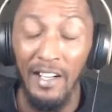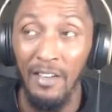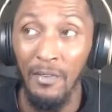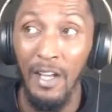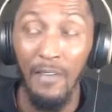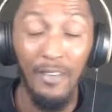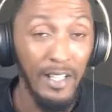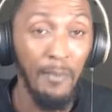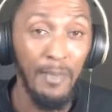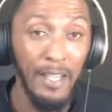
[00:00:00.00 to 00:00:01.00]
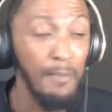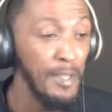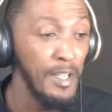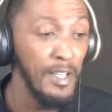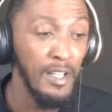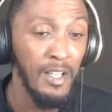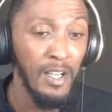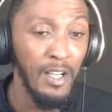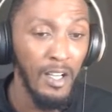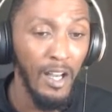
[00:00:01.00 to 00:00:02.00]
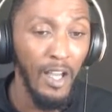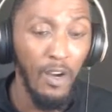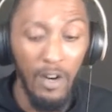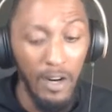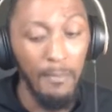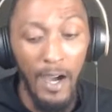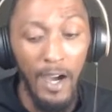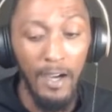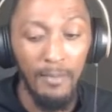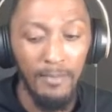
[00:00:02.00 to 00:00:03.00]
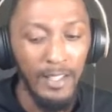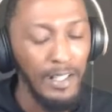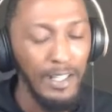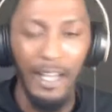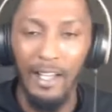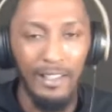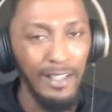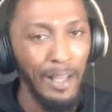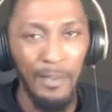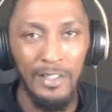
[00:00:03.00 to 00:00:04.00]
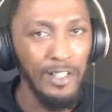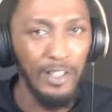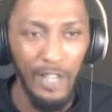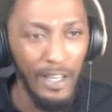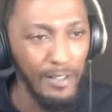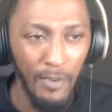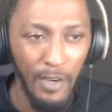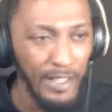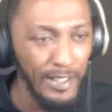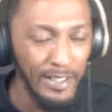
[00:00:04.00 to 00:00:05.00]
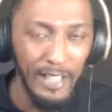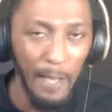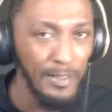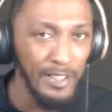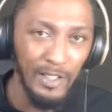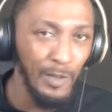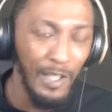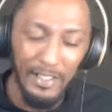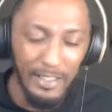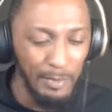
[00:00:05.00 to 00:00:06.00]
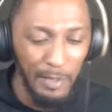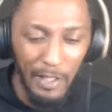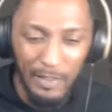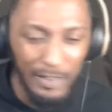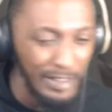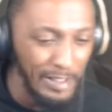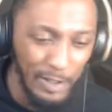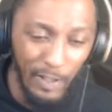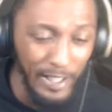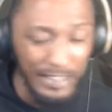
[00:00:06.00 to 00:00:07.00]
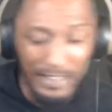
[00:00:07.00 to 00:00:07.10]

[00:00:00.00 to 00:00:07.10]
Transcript: whatever to come get me, like, or her mom. Like, like we still try to avoid these type of situations, bro. It's crazy.